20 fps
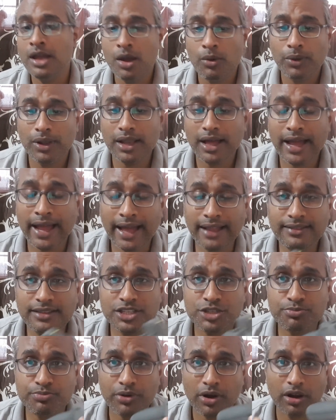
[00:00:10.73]
Well, I had
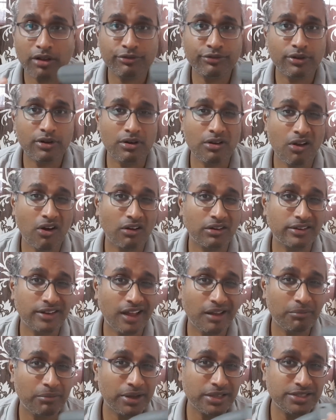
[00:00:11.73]
this product for a long
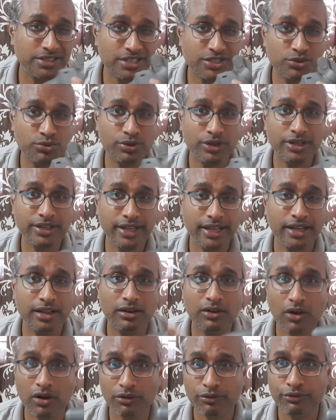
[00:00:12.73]
time, but just couldn't take a
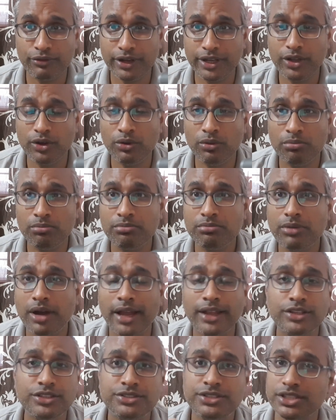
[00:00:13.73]
lot of video.
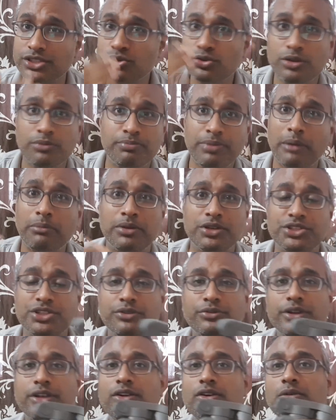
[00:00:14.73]
I just couldn't publish a
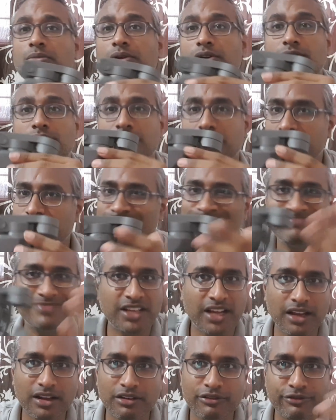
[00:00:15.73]
video because
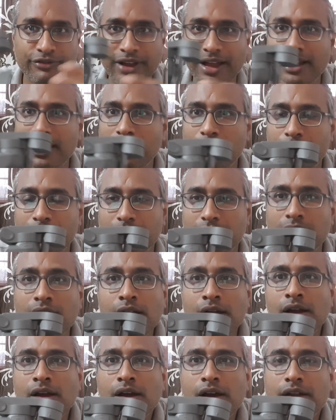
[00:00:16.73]
kind of held up in a
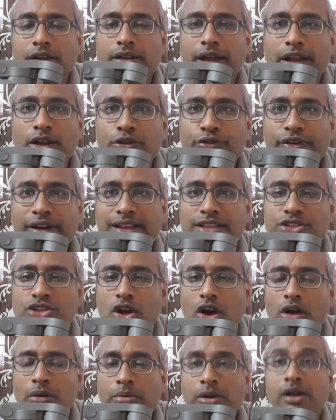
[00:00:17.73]
9 to 5
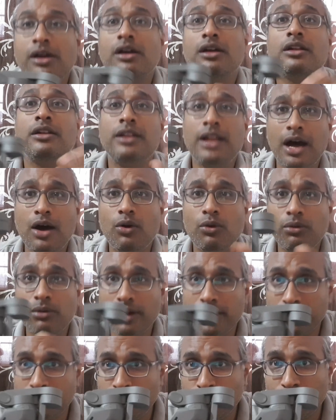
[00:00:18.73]
job.
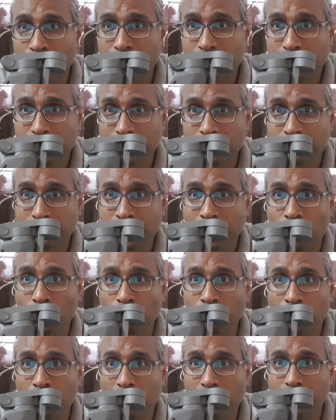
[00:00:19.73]
Now, during the
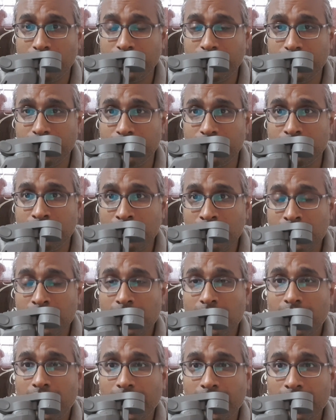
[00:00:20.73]
home quarantine,
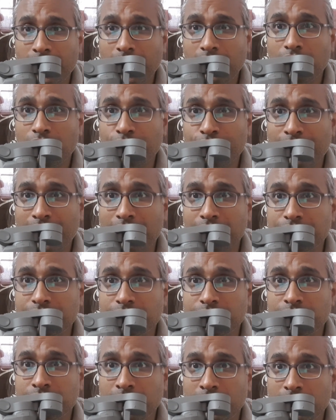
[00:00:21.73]
I kind of have
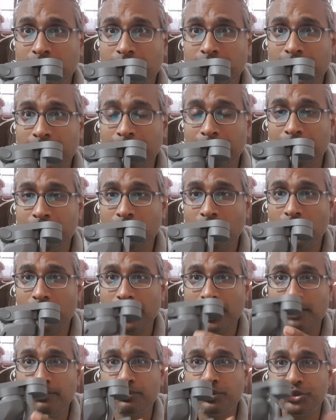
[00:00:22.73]
little time. I thought
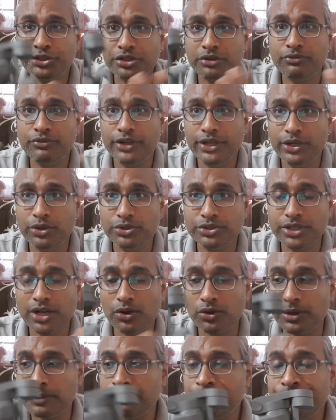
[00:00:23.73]
I'll push some videos
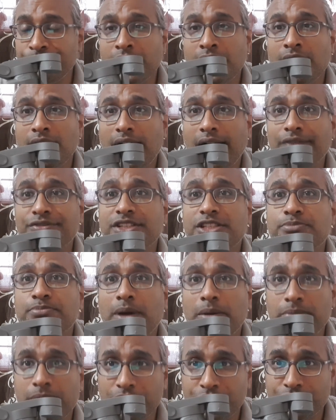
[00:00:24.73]
out. I've just
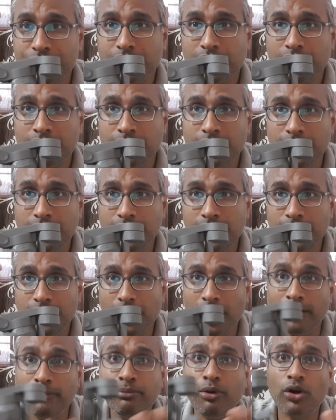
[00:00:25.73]
published the
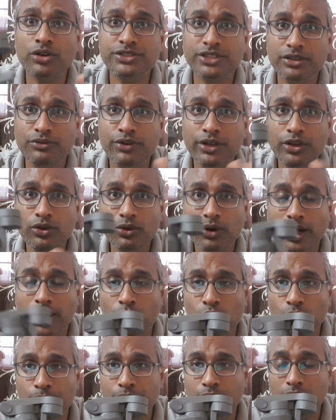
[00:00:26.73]
unboxing video. I
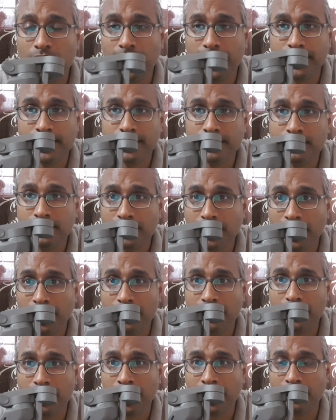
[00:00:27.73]
hope you like it,
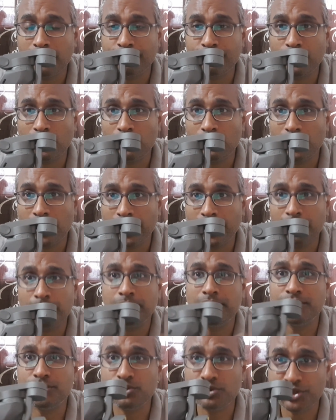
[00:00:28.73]
and if you like it,
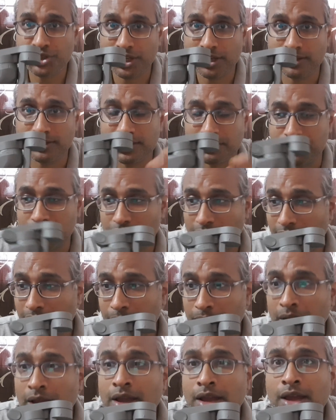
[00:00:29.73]
please do share and subscribe.
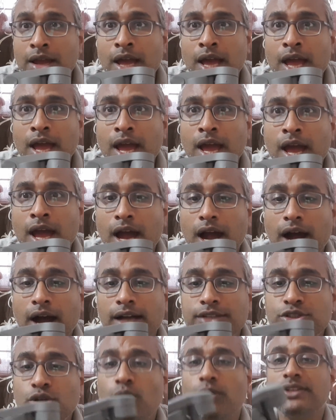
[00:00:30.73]

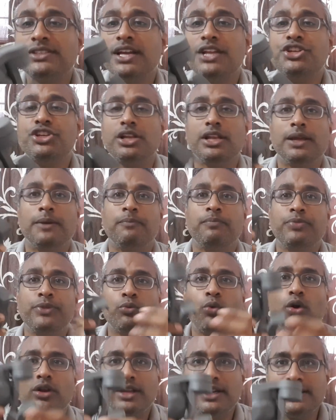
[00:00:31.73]
So essentially,
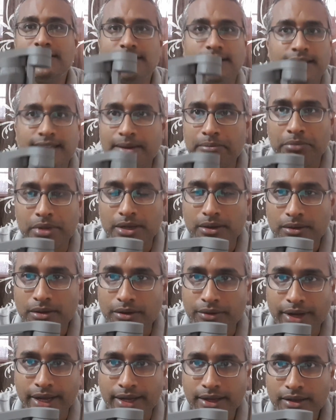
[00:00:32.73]
what is a gimbal,
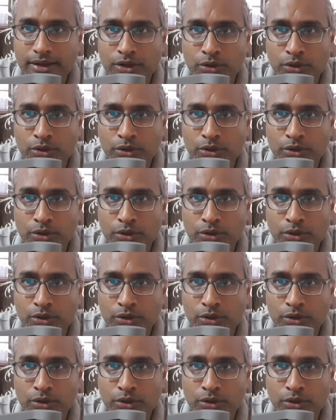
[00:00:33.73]
right?